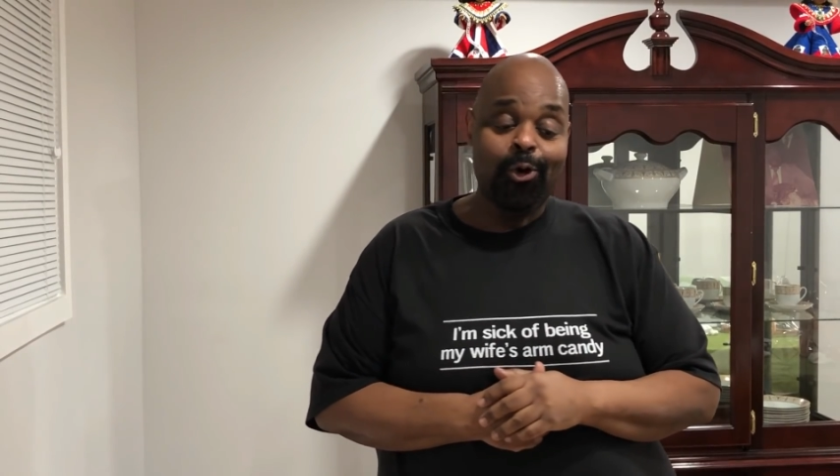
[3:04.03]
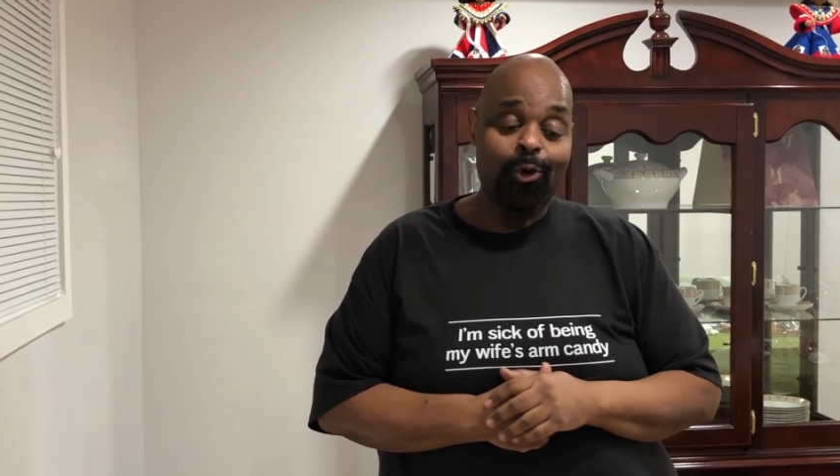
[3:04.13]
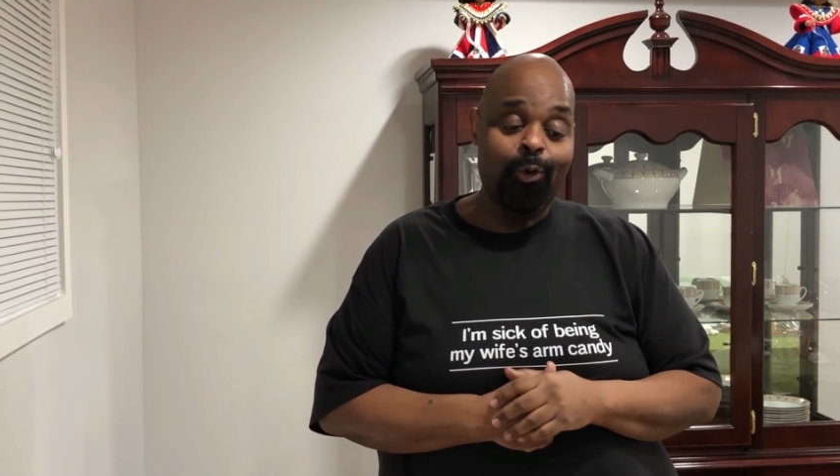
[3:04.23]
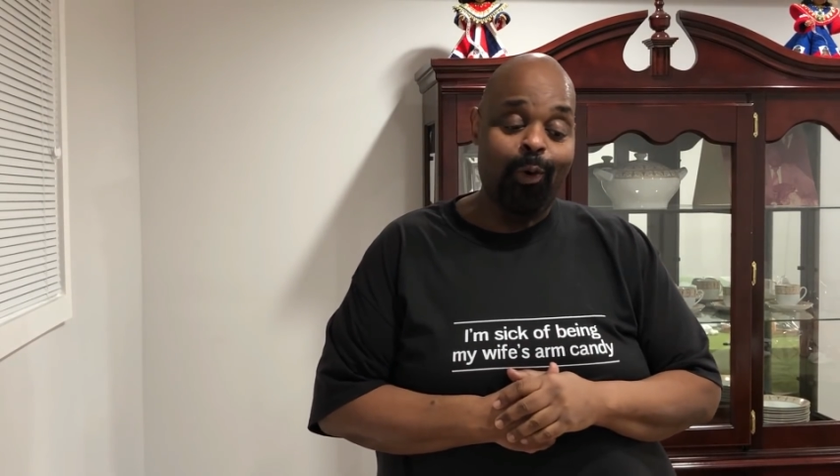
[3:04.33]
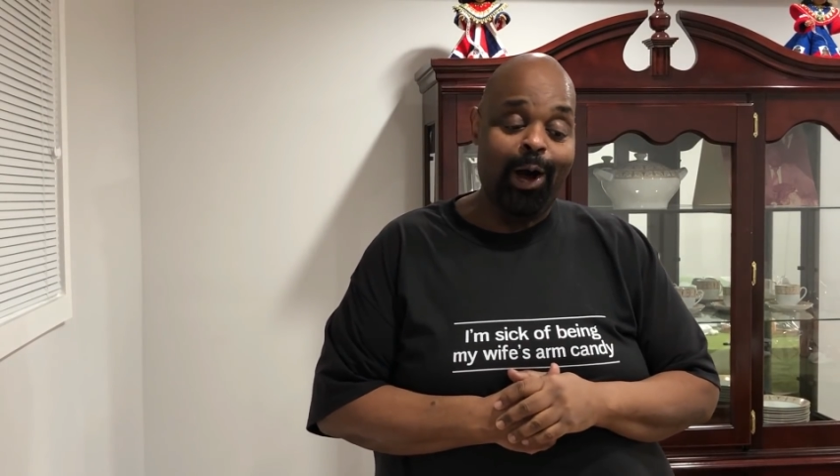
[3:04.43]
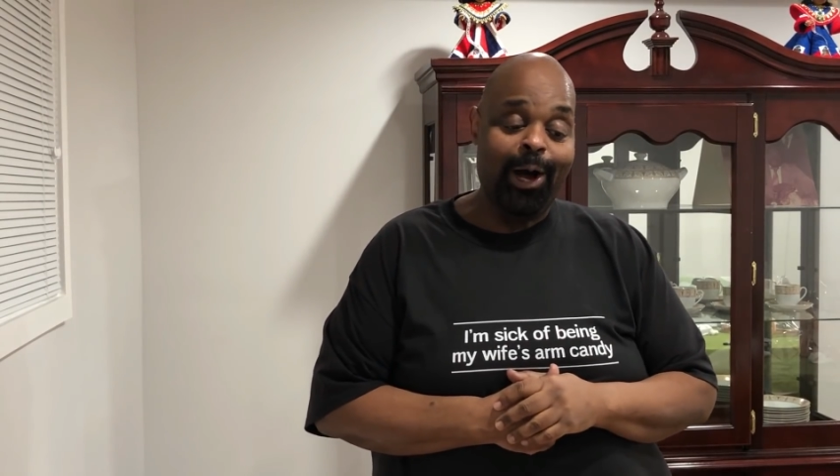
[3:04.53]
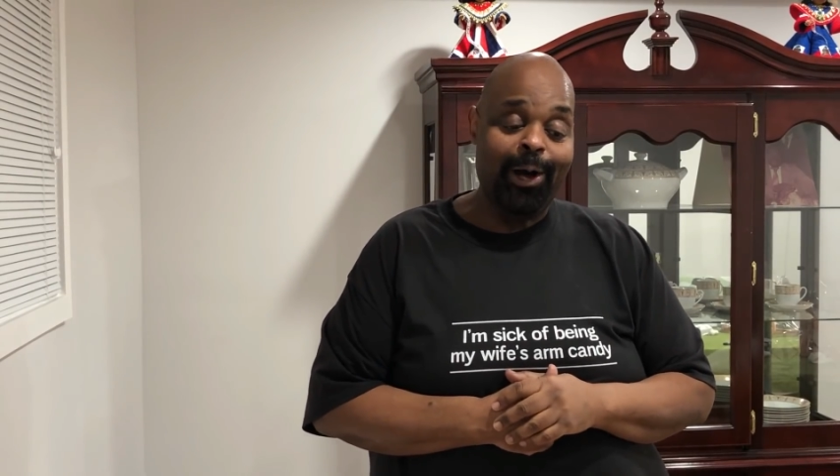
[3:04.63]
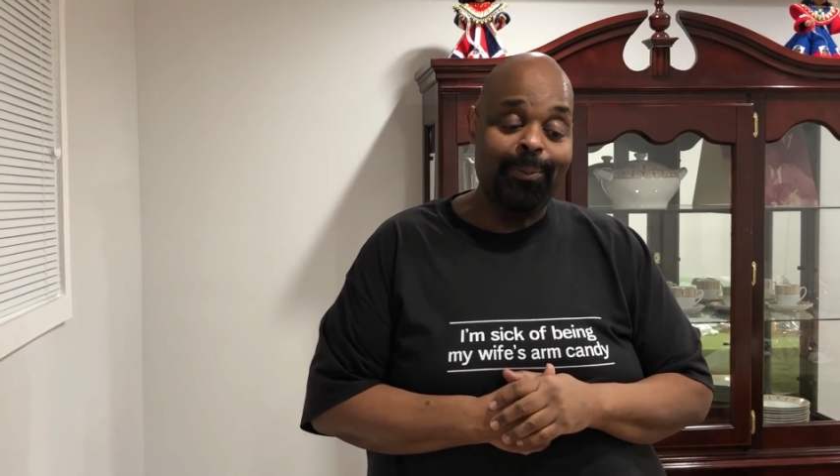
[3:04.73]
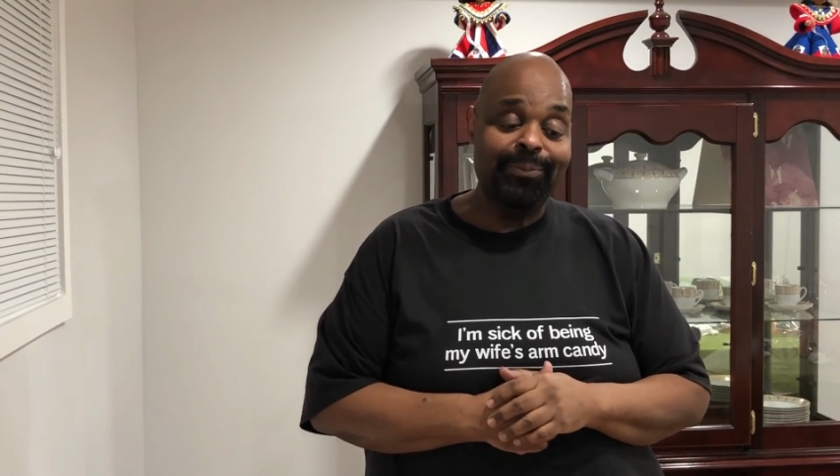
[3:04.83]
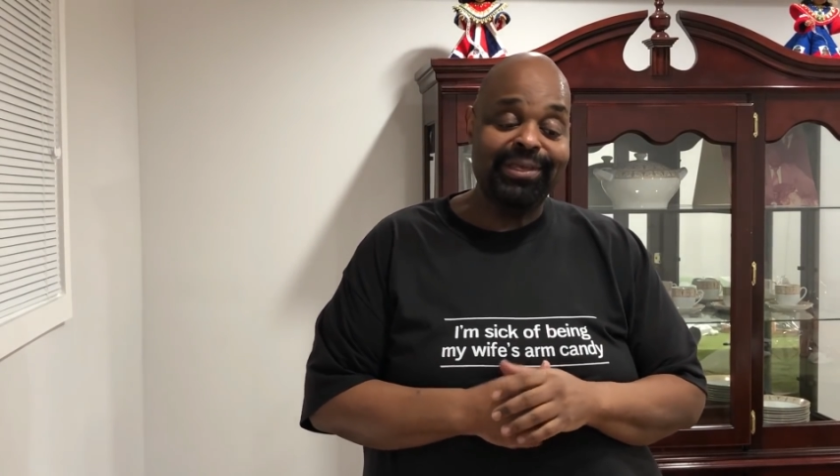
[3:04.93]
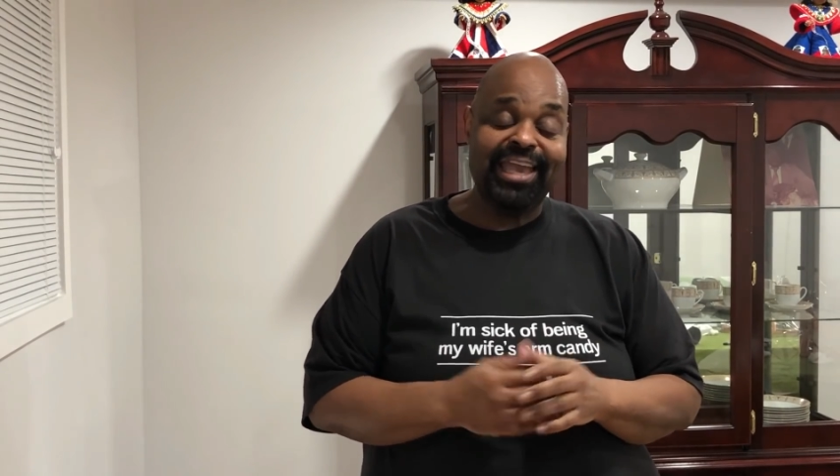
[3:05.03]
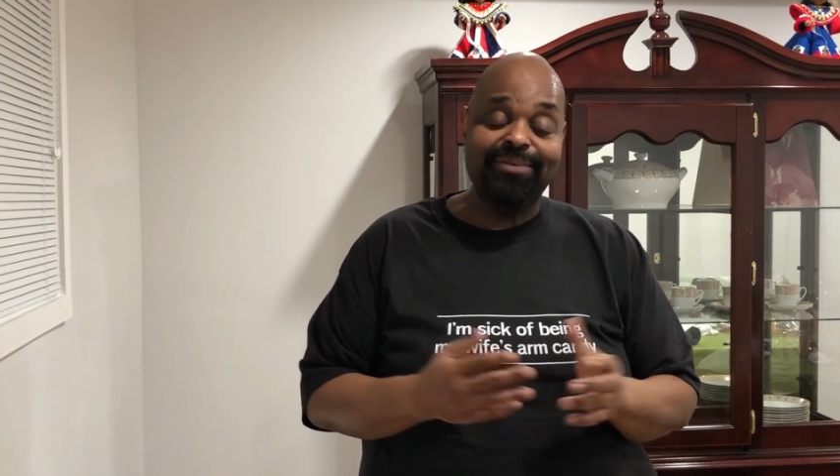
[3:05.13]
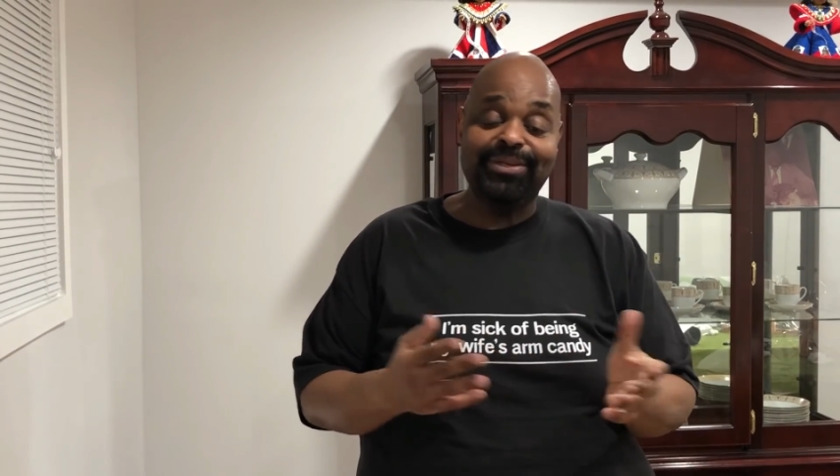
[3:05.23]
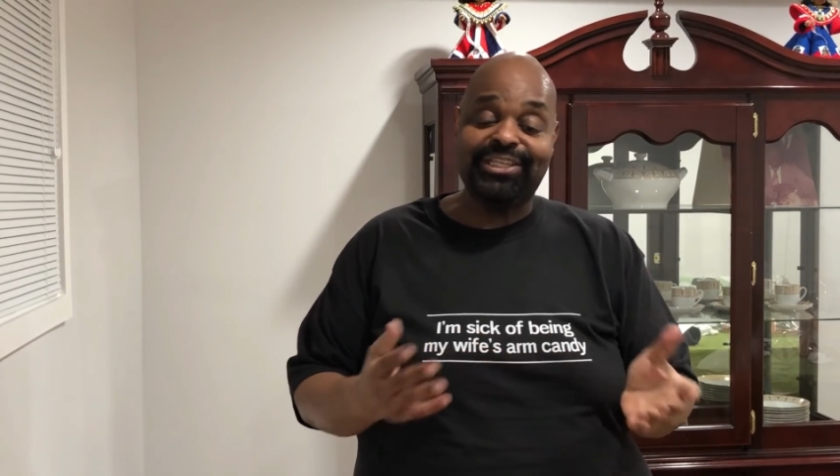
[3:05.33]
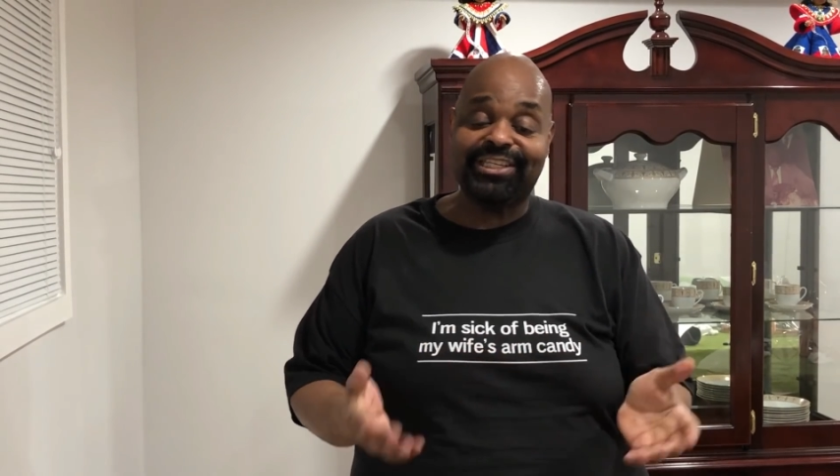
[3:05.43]
who
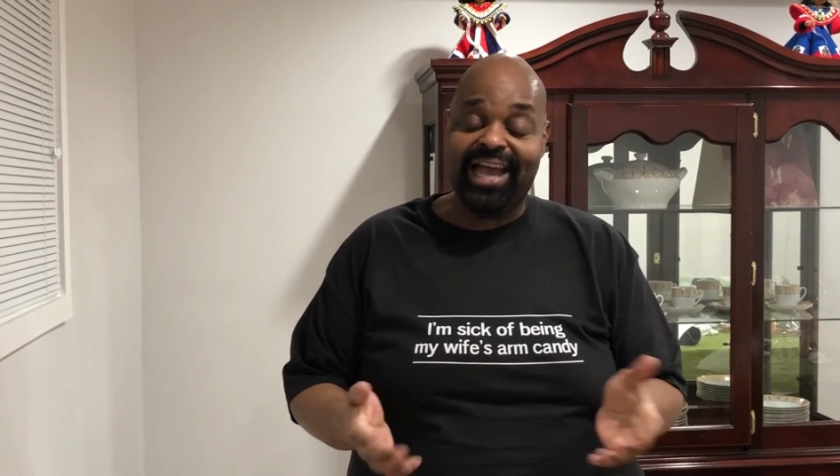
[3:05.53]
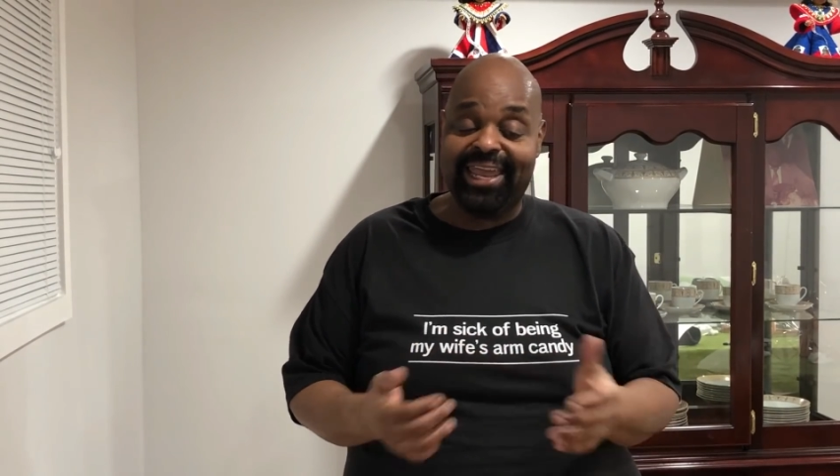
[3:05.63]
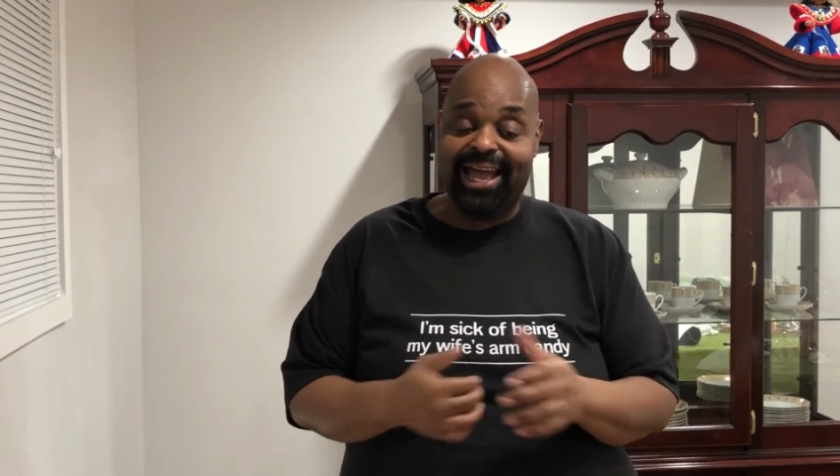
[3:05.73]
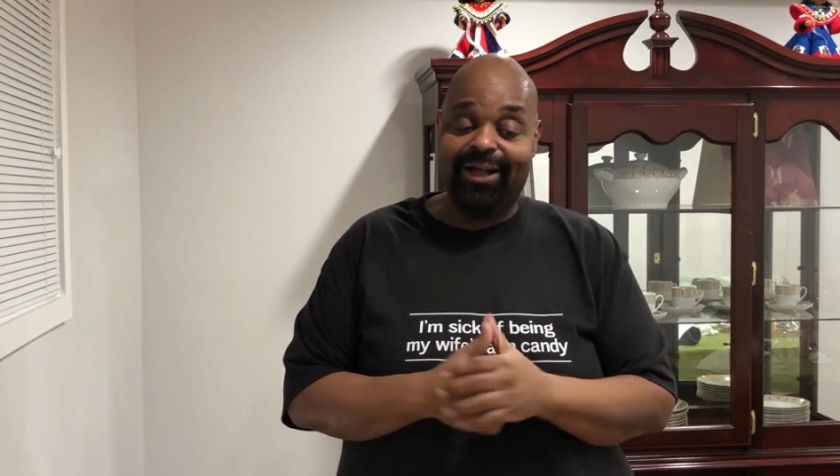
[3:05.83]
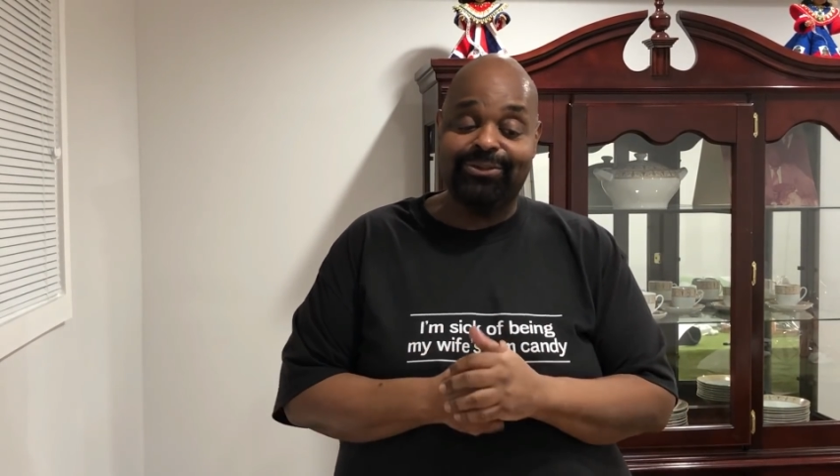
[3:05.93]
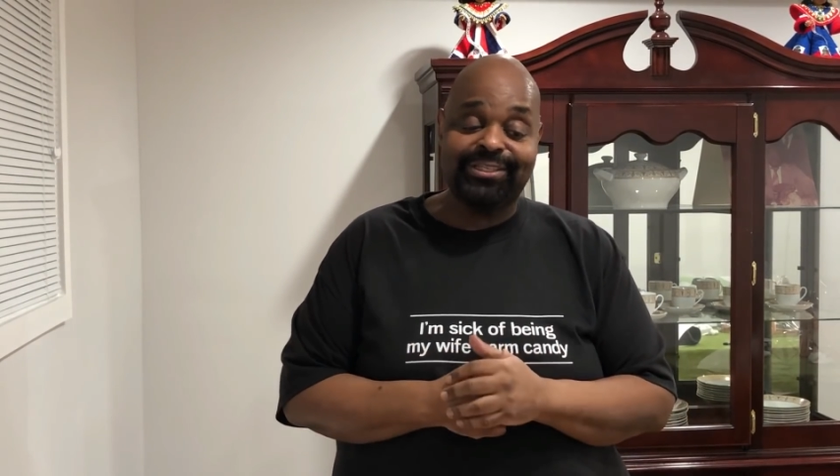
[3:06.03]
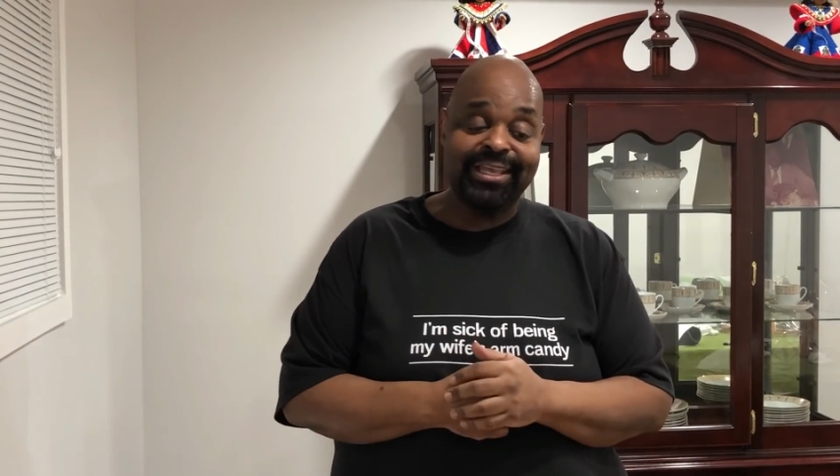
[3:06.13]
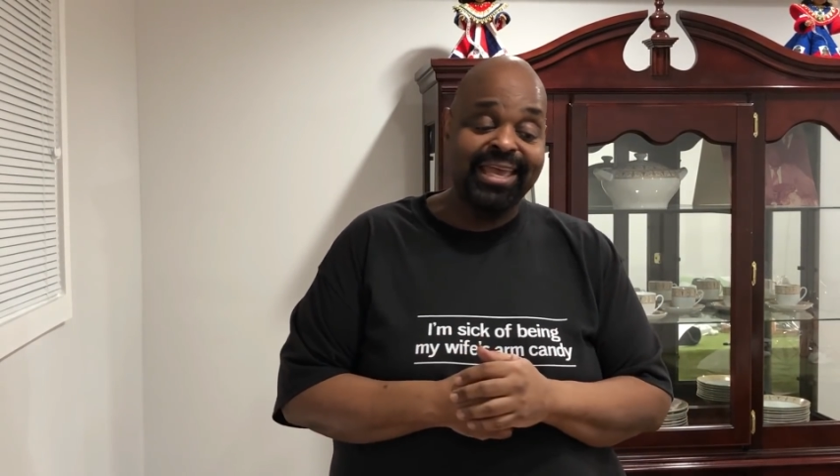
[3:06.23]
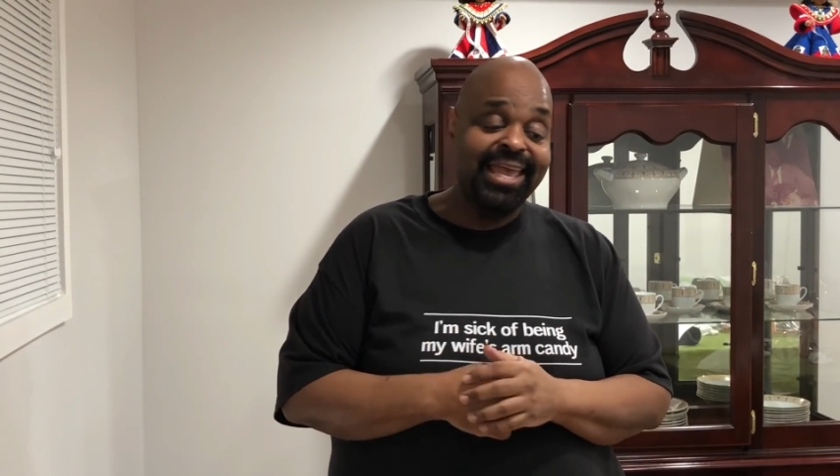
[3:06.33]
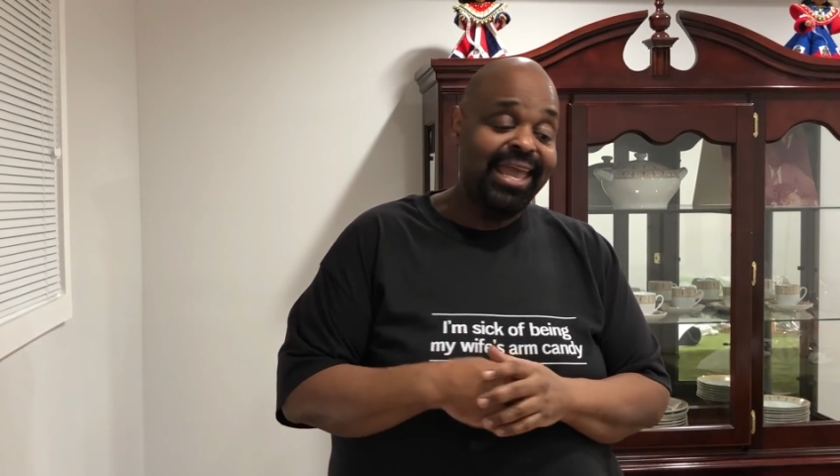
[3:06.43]
gave me shout outs